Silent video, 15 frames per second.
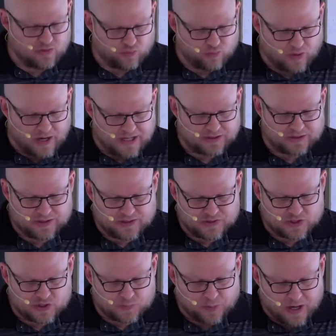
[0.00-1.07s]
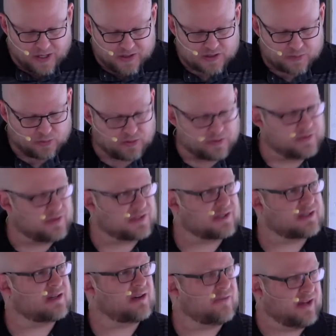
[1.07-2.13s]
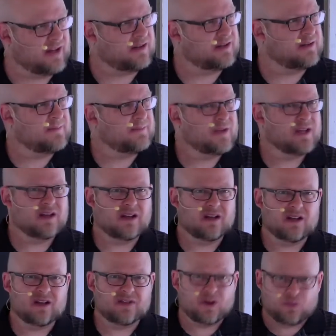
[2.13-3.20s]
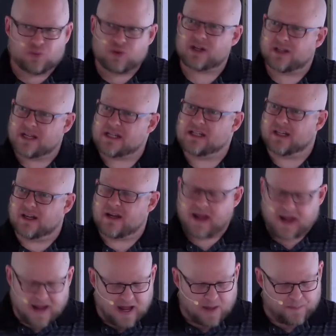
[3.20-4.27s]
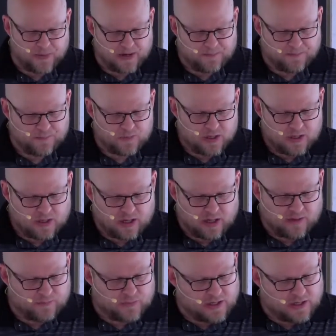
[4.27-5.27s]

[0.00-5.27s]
write this, it's possible that this is an event that really did happen. Um,